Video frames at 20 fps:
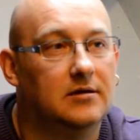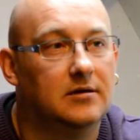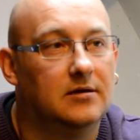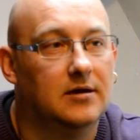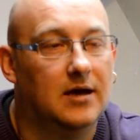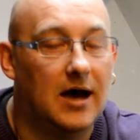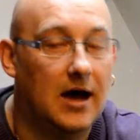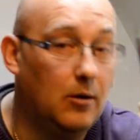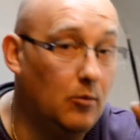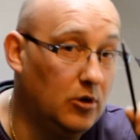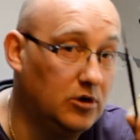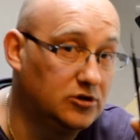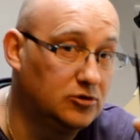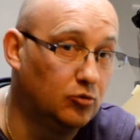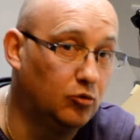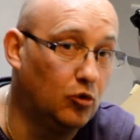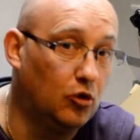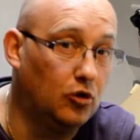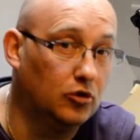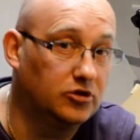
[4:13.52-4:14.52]
how much
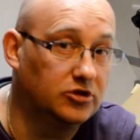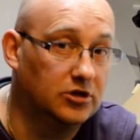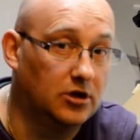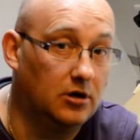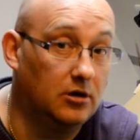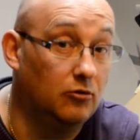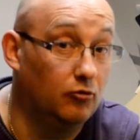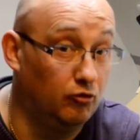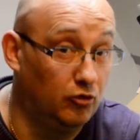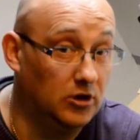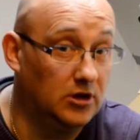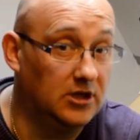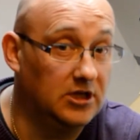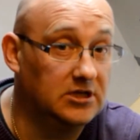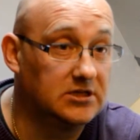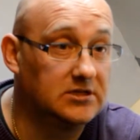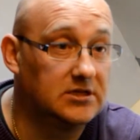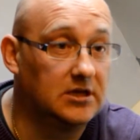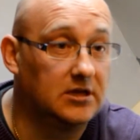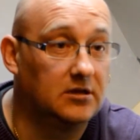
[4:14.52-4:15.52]
water
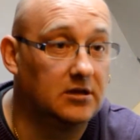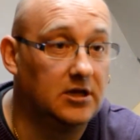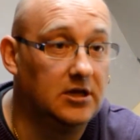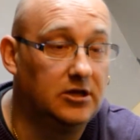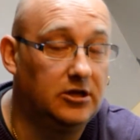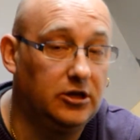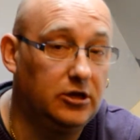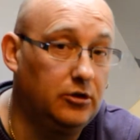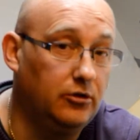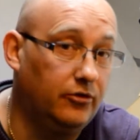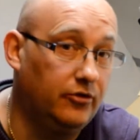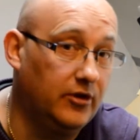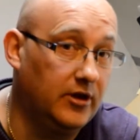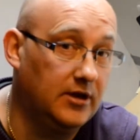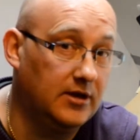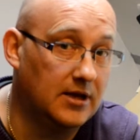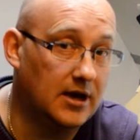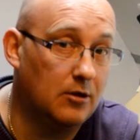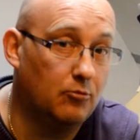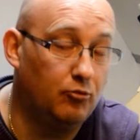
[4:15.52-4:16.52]
realistically do you think
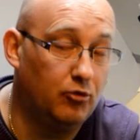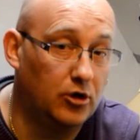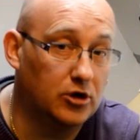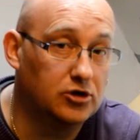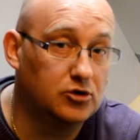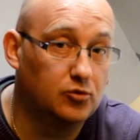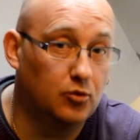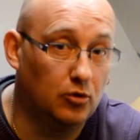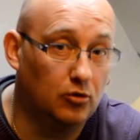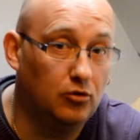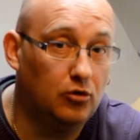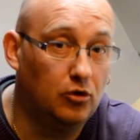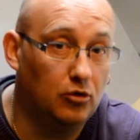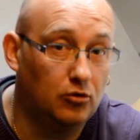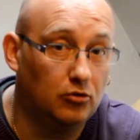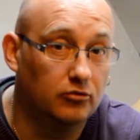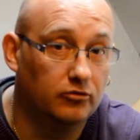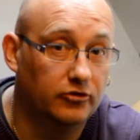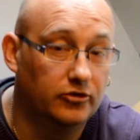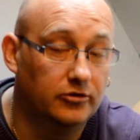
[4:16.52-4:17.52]
that brush will
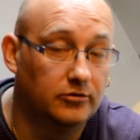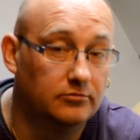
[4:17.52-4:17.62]
hold?